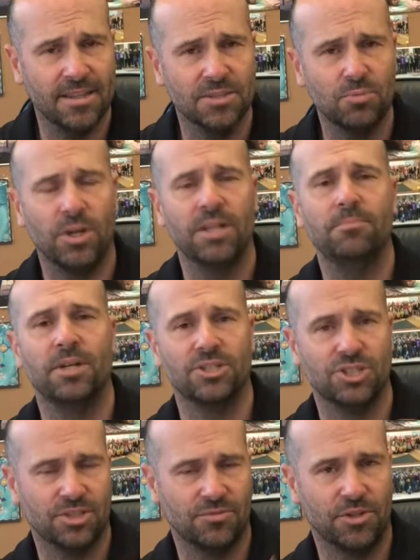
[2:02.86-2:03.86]
this one in, but it's
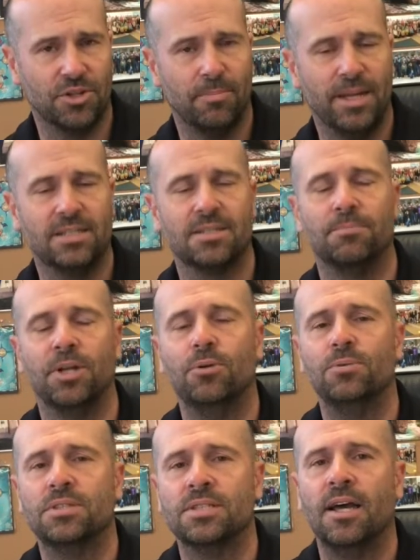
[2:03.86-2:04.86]
just for you to make some
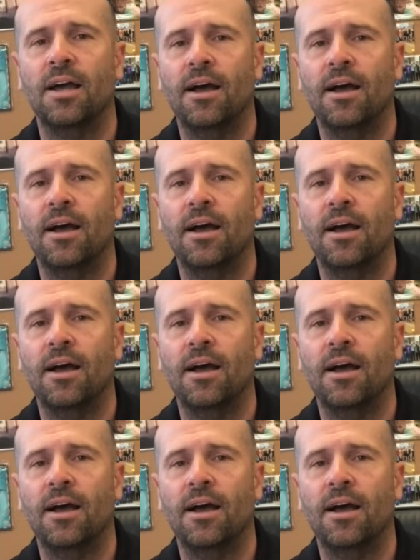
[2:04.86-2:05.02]
notes.